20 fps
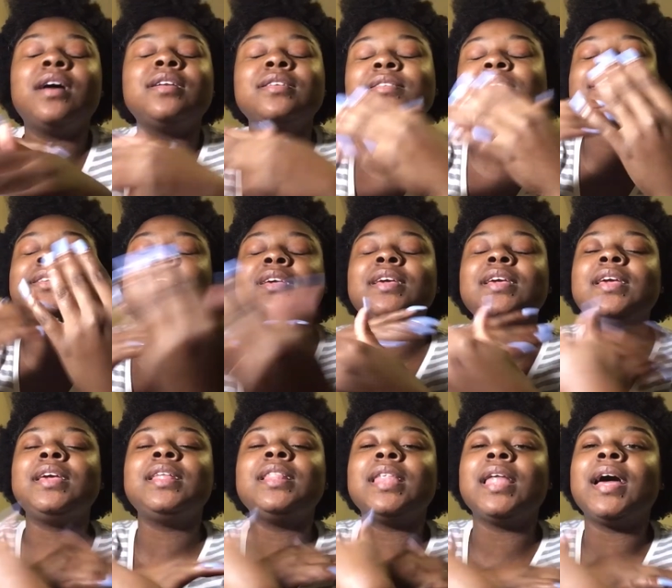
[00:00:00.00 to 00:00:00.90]

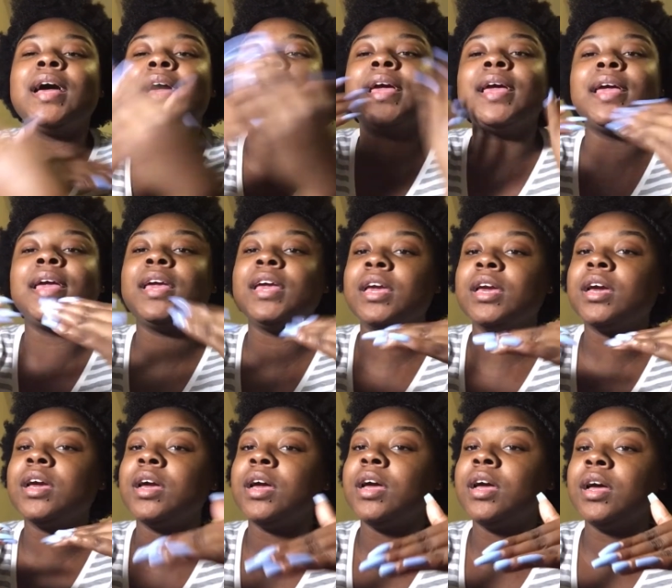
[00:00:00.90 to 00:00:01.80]
honestly
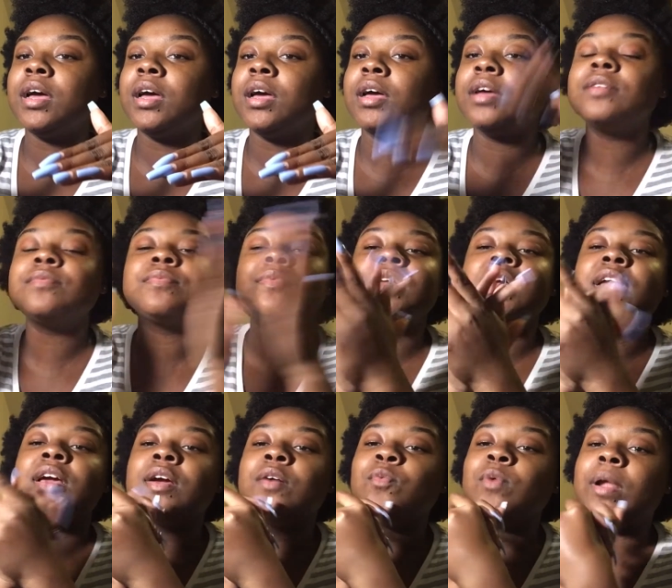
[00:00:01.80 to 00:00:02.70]
like.
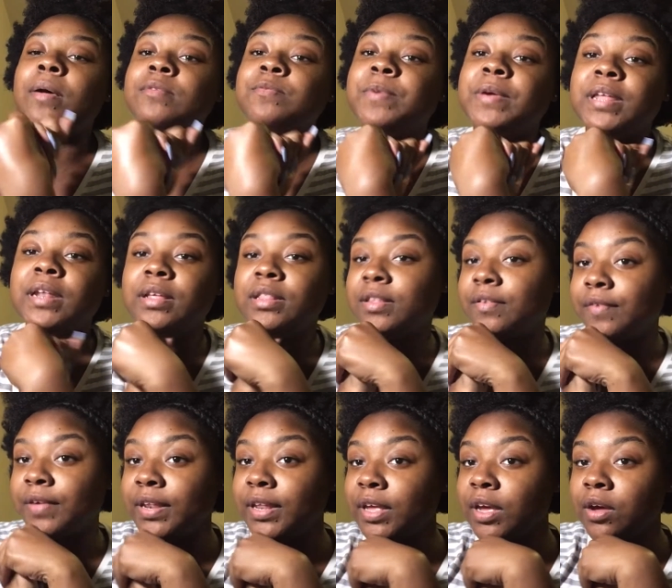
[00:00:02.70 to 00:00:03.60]
When I was picking out the
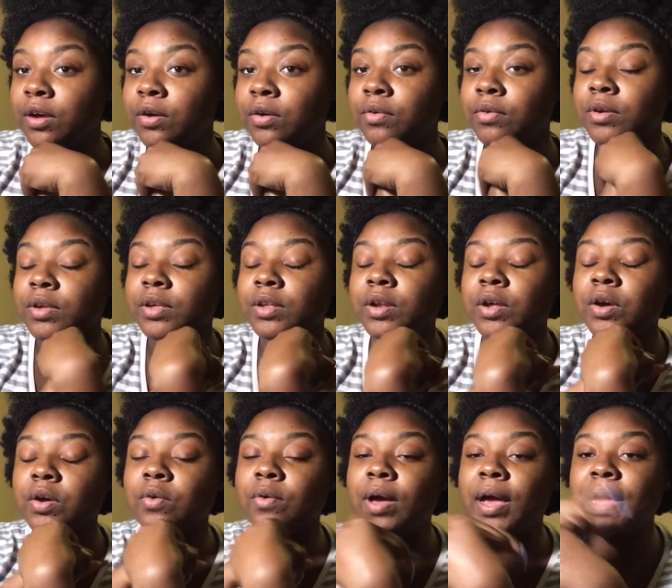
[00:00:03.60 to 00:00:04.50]
video, you
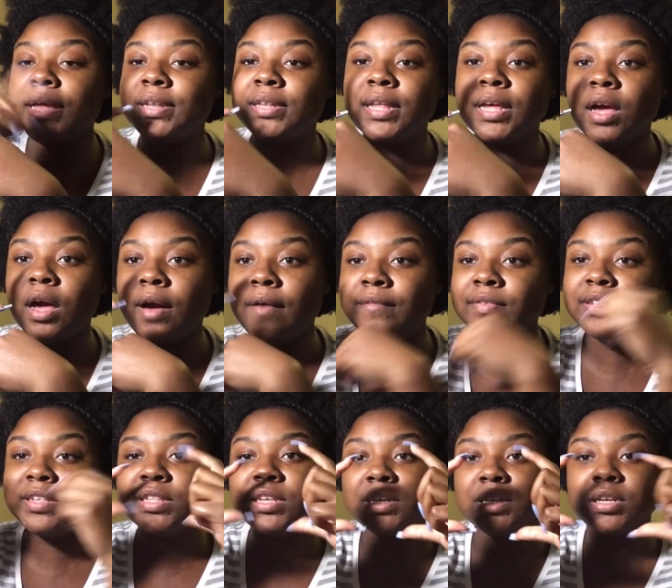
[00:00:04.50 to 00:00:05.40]
know, I had to, like,
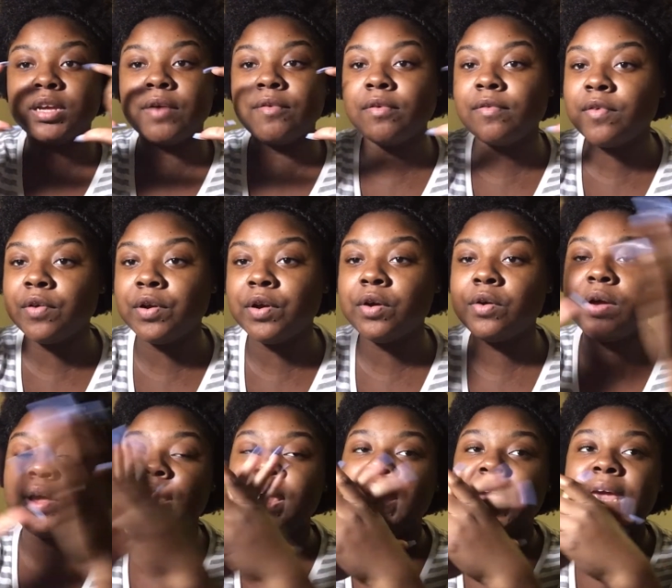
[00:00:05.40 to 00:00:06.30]
obviously look at the cover
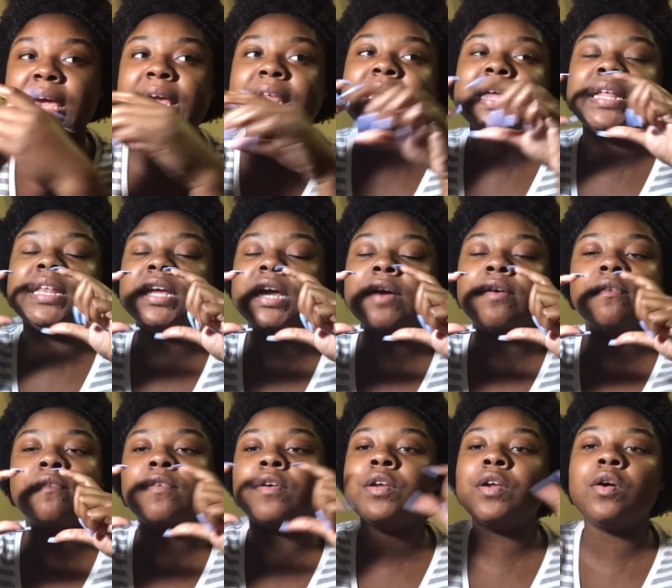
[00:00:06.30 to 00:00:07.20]
photo. And, like, the
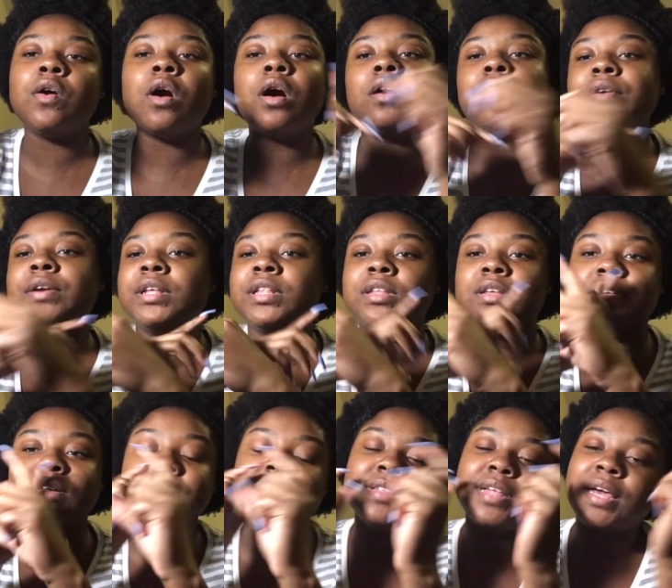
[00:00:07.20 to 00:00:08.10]
cover photo already
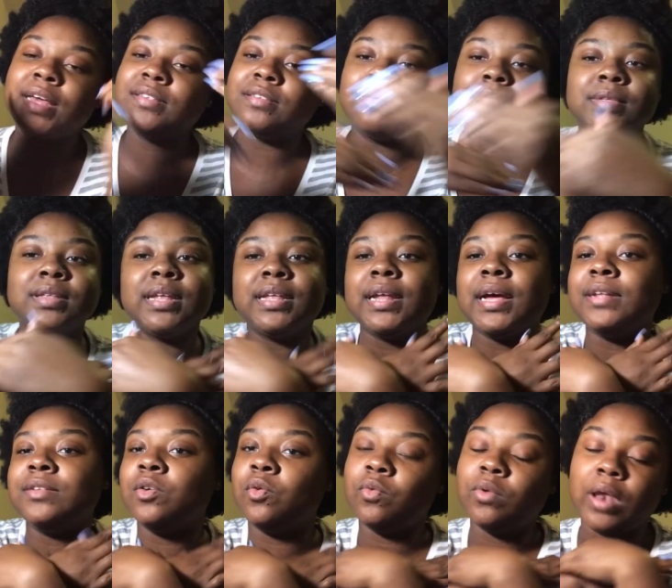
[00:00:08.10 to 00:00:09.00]
looks like something that
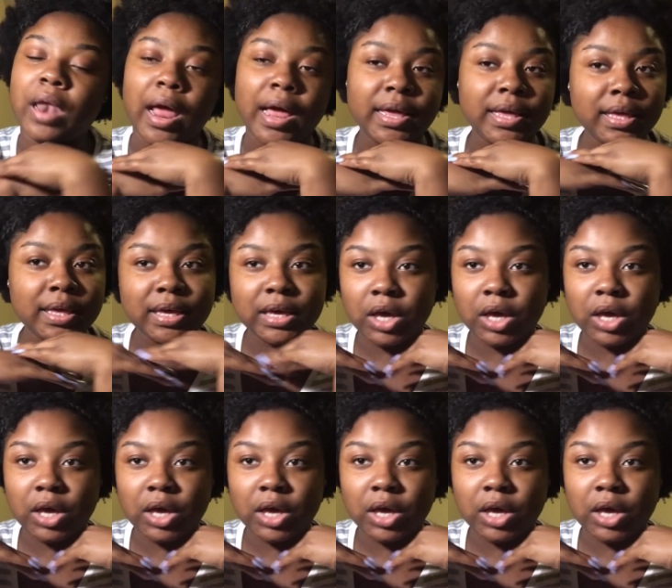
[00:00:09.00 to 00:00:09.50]
I don't like,